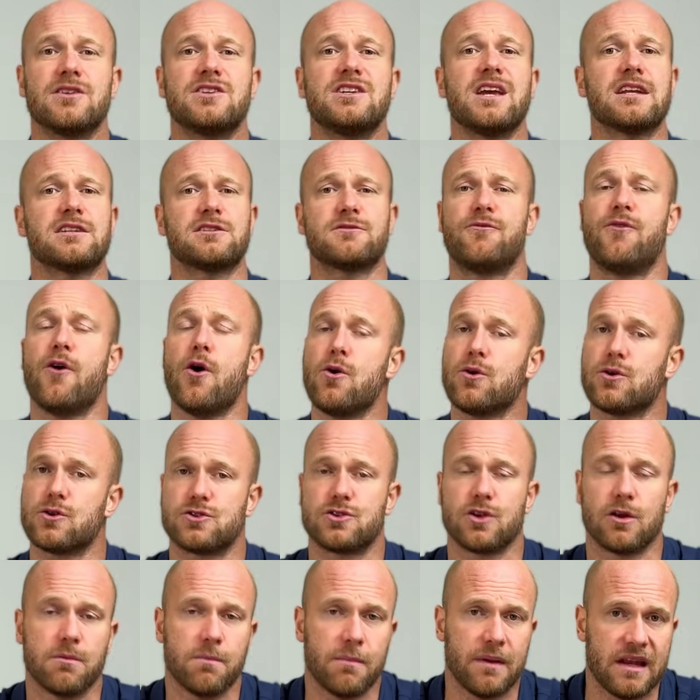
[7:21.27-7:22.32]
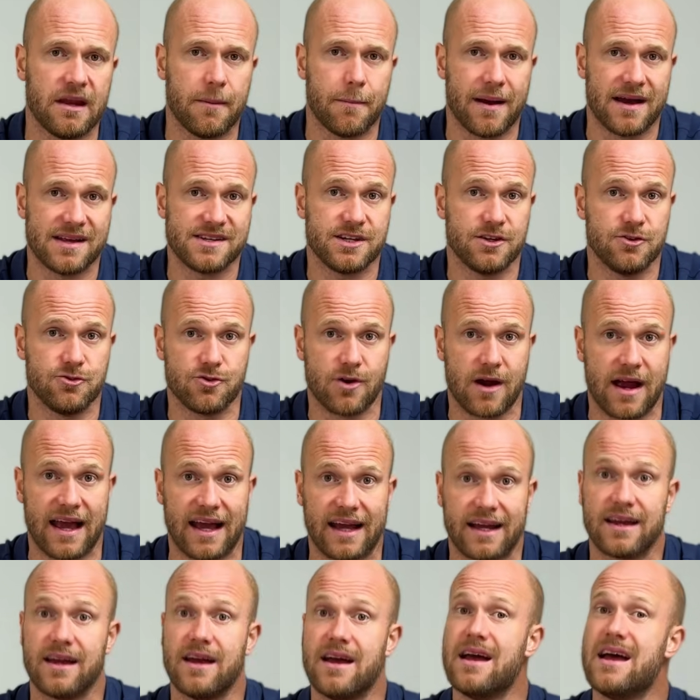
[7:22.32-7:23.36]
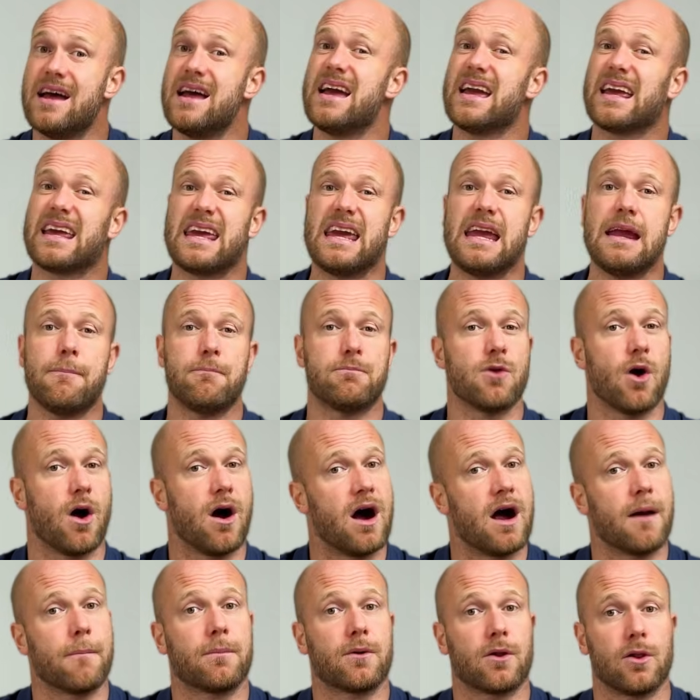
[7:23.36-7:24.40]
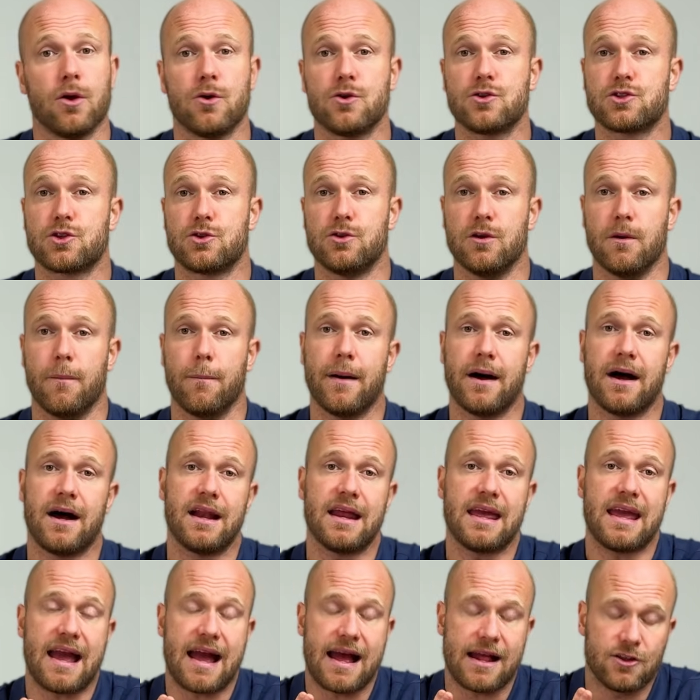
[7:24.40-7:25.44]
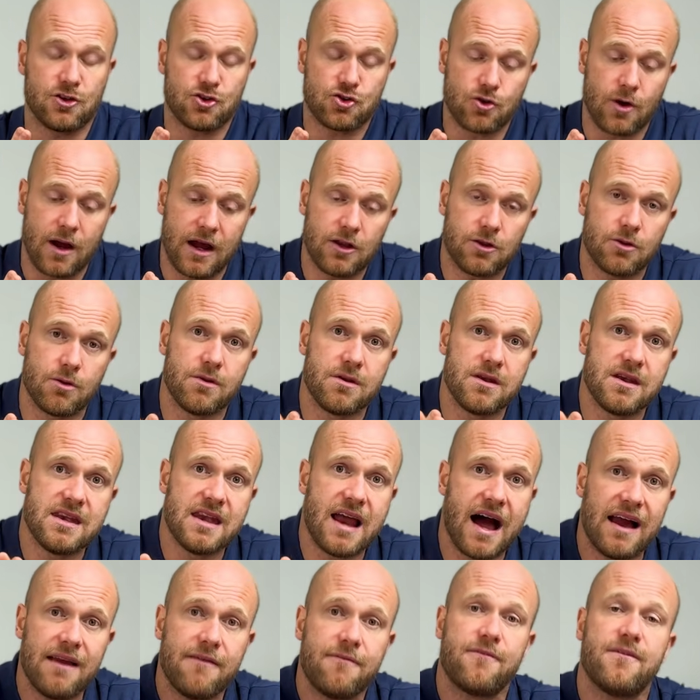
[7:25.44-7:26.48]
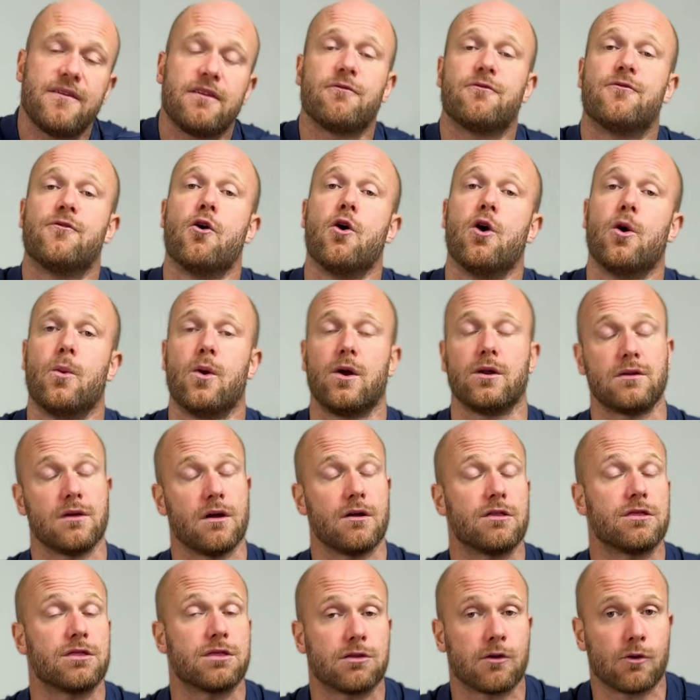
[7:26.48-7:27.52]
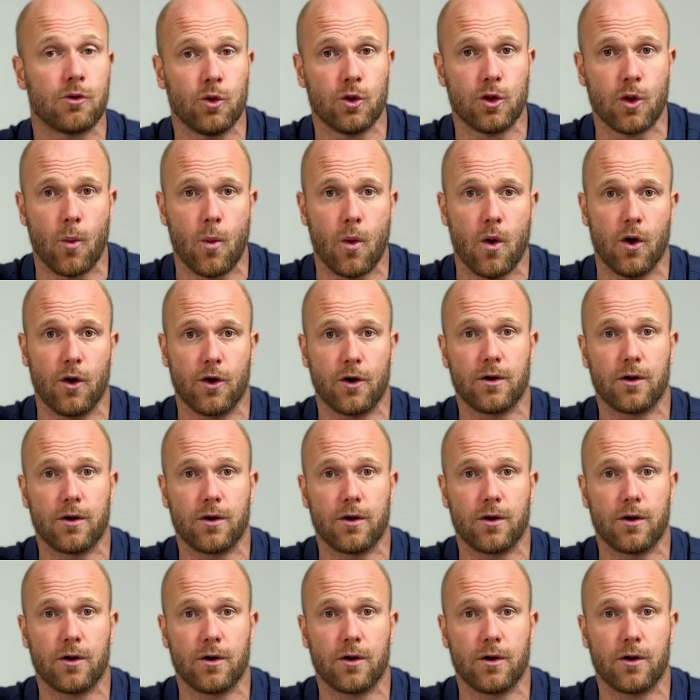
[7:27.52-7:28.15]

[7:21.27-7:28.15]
Just focus on minimizing drag. Keep the arm close to your body and try to knife it forward through the water.